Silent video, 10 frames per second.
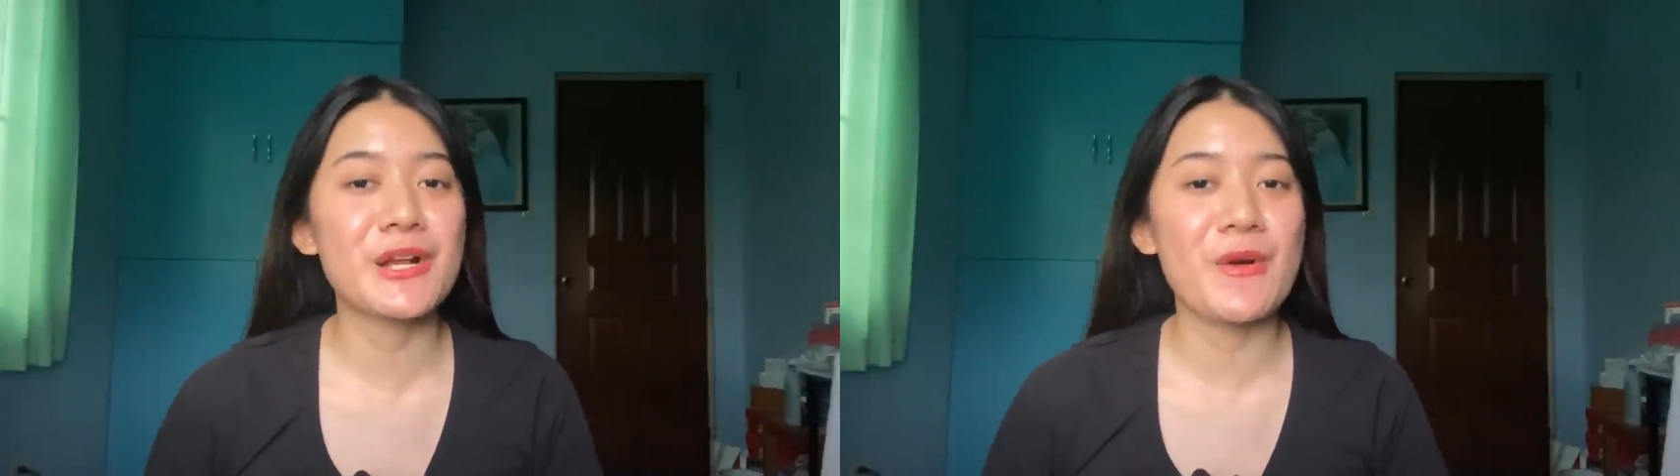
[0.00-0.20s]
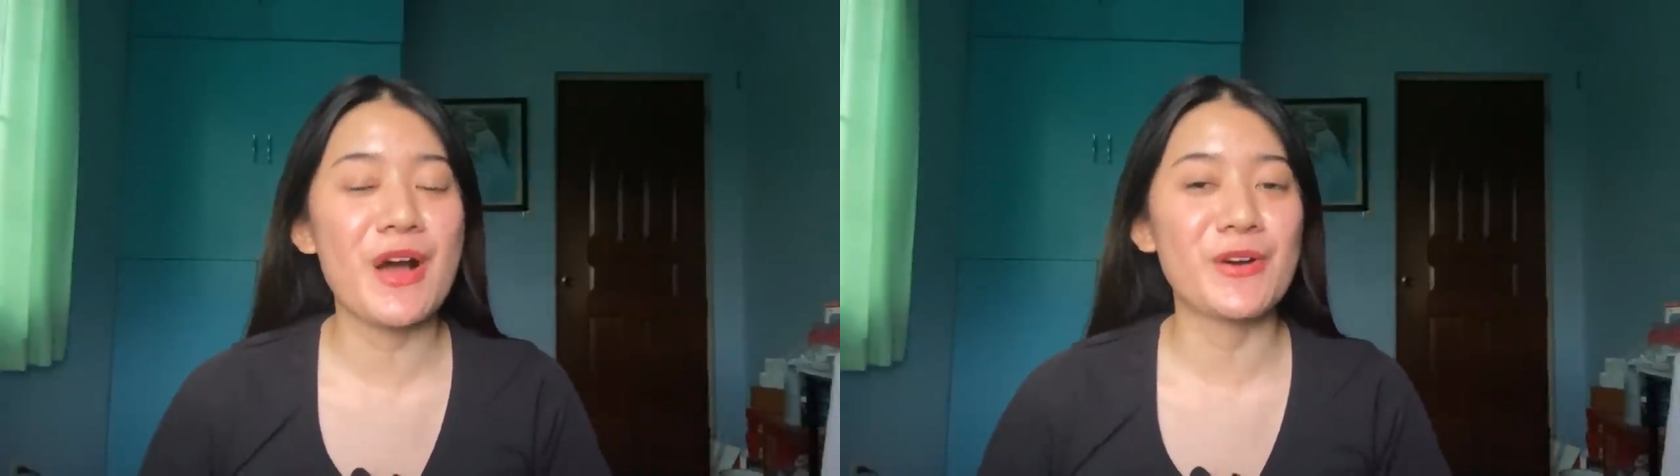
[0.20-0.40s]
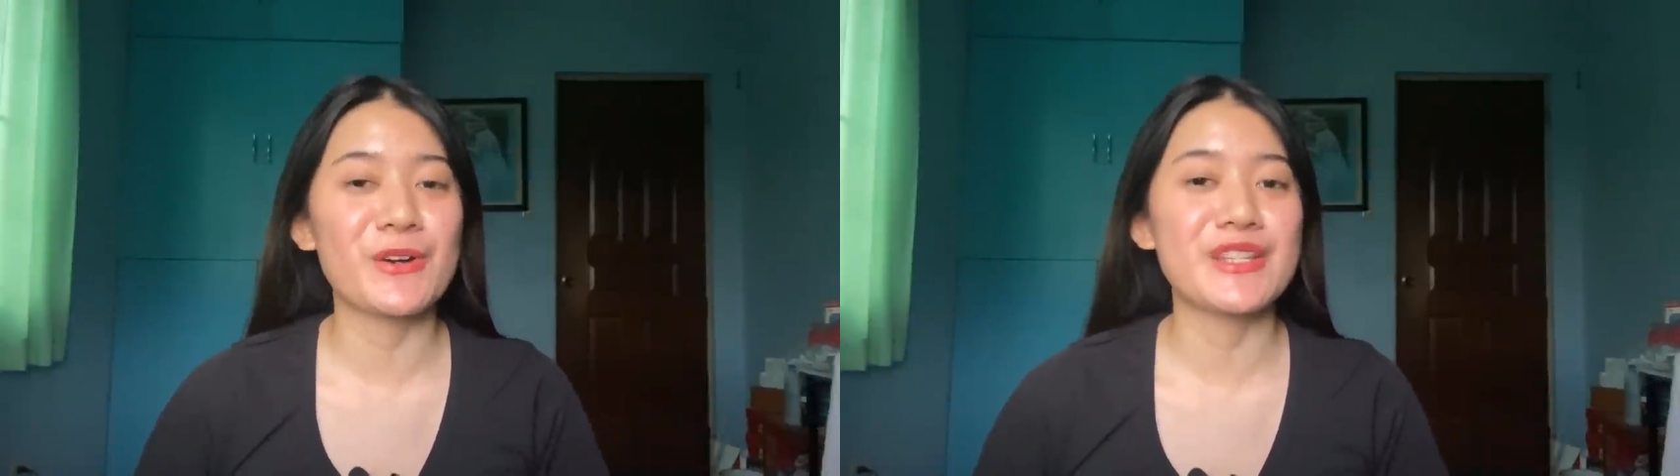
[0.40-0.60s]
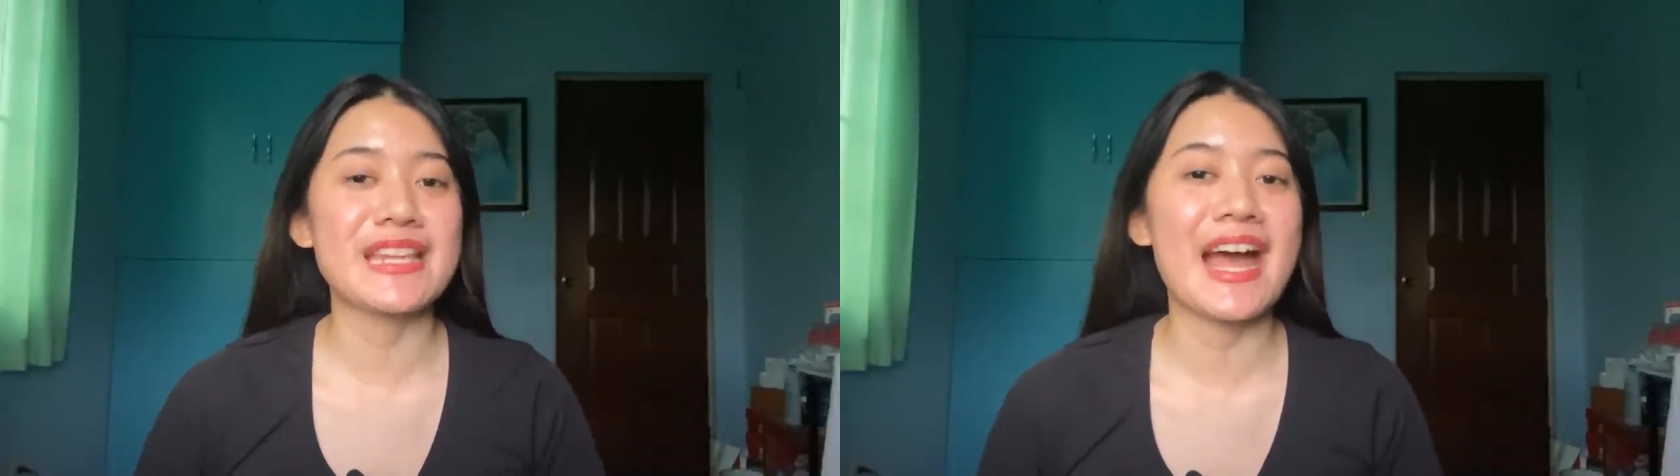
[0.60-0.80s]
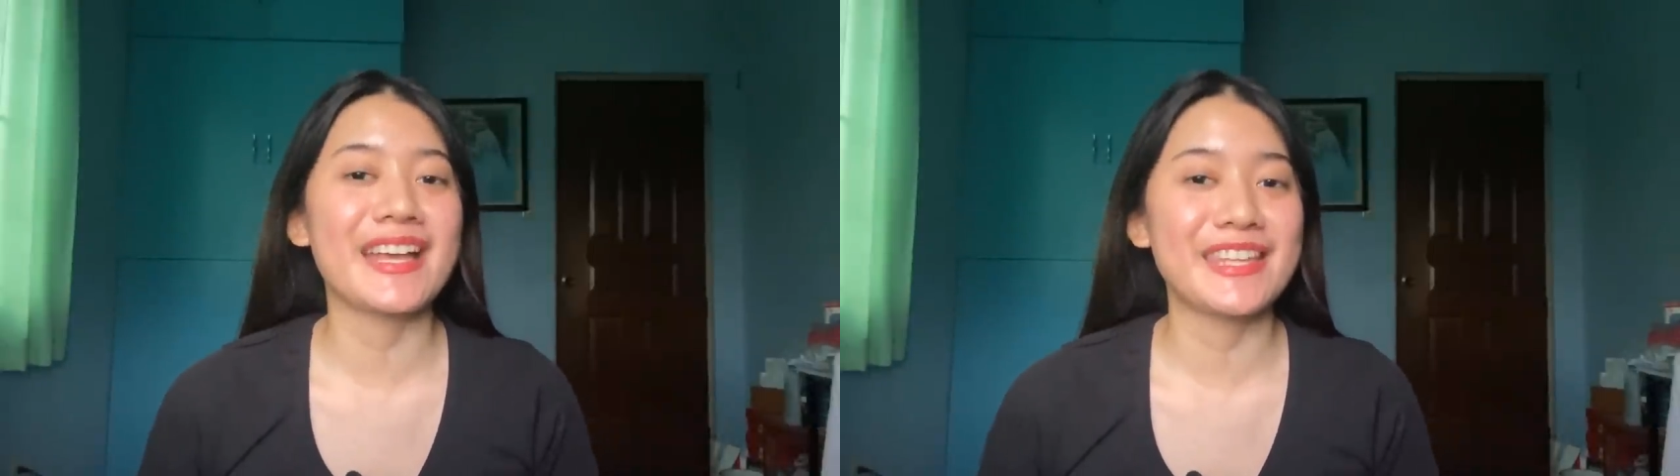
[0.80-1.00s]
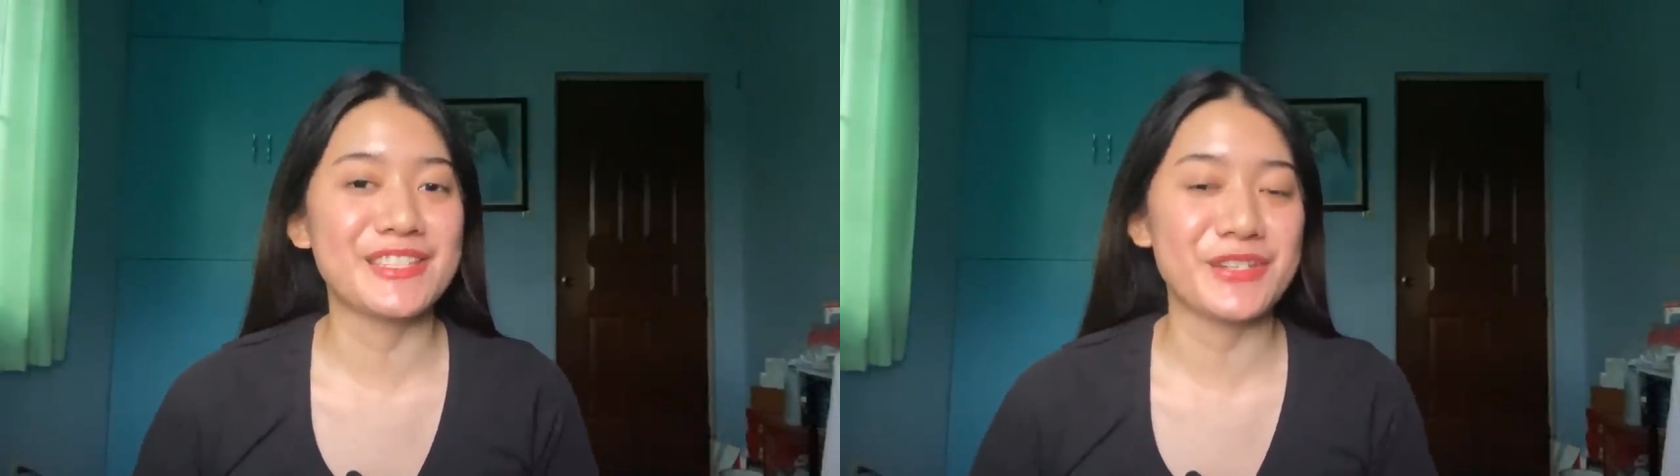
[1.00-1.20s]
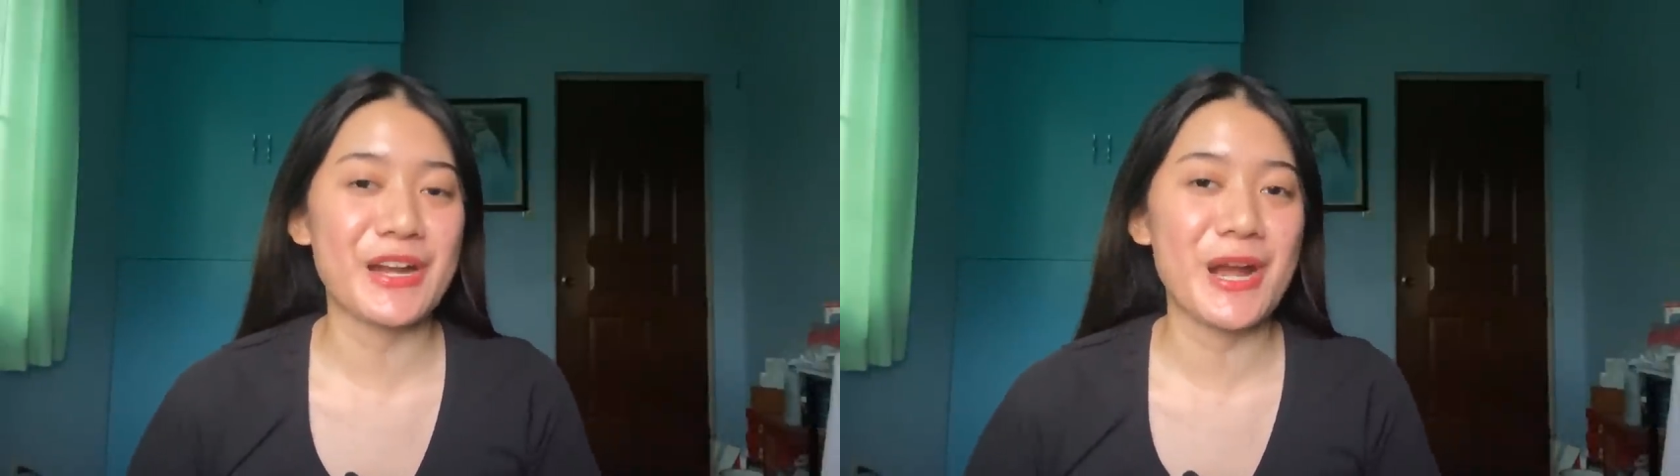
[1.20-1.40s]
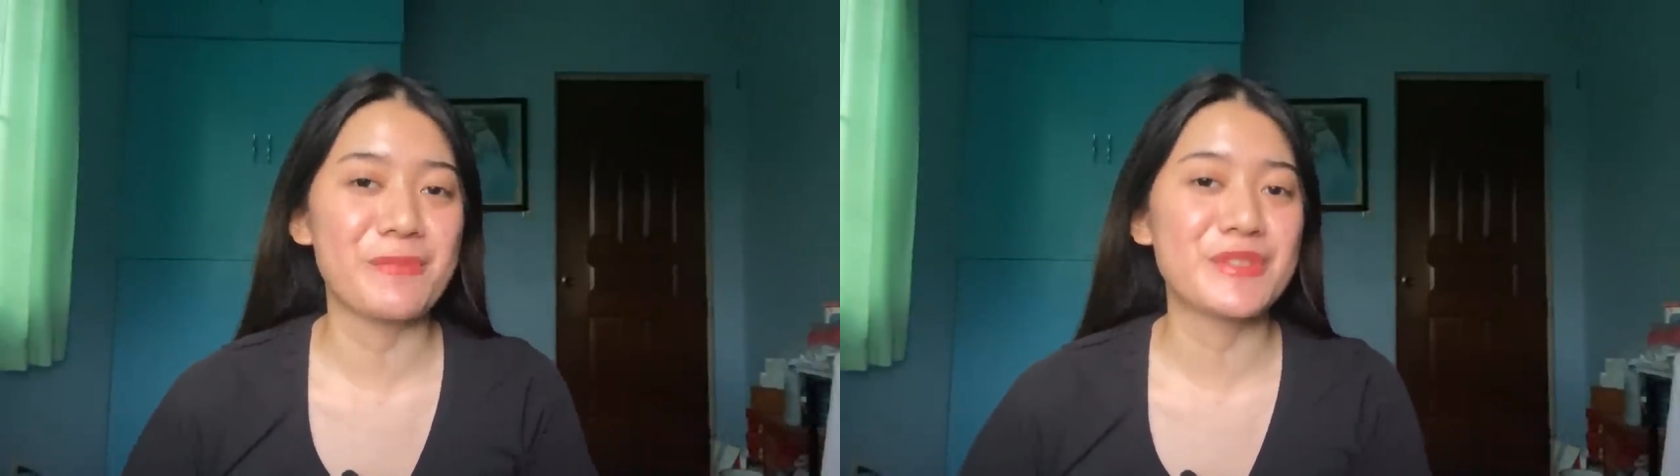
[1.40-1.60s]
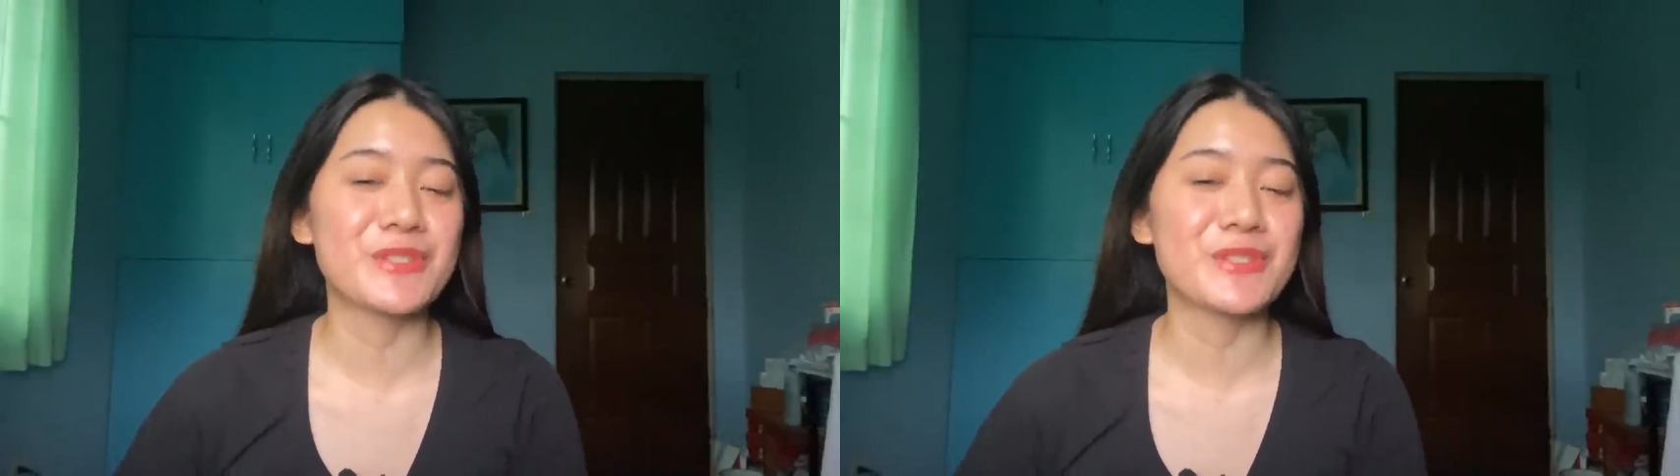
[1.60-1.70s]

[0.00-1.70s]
nagawa ko sa aking Instagram.